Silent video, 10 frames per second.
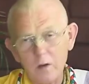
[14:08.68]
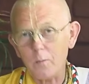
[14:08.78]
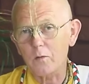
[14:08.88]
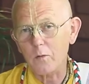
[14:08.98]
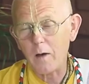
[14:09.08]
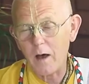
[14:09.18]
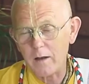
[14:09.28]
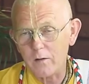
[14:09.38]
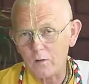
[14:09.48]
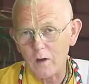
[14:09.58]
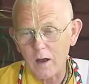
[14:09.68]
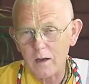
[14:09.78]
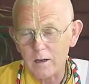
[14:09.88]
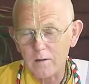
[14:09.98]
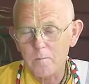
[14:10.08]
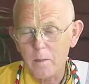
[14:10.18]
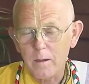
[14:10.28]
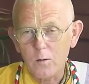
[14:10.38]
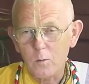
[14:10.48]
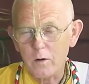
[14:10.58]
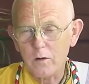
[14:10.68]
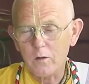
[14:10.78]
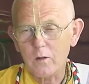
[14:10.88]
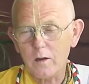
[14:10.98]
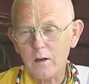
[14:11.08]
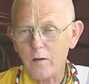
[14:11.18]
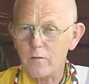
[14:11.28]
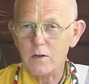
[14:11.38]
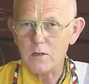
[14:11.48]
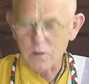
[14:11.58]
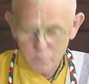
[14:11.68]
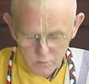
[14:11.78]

tips, some understanding what is the definition of